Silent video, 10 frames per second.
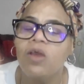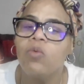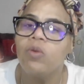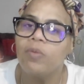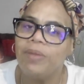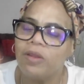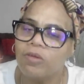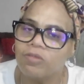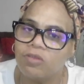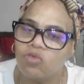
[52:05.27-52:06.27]
We will be
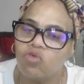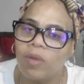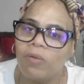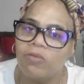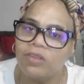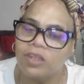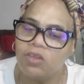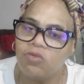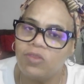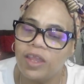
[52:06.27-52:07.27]
on Zoom. I will see
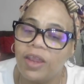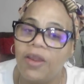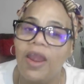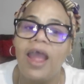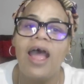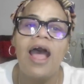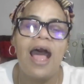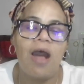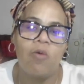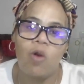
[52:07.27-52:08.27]
you there.
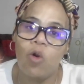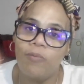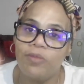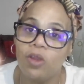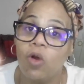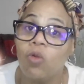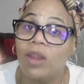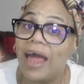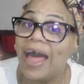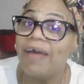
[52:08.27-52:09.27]
I hope to go
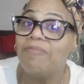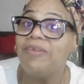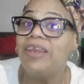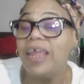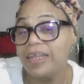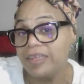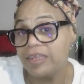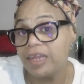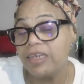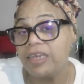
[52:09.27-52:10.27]
live next
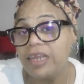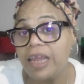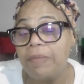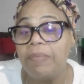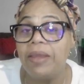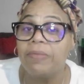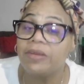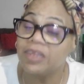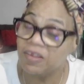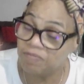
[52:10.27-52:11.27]
Sunday and be able to
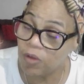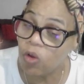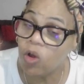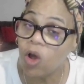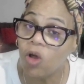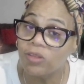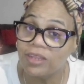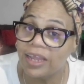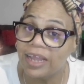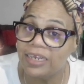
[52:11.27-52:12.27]
take phone calls
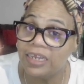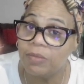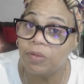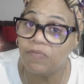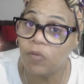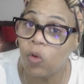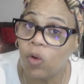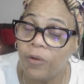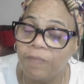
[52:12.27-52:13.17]
like I did before.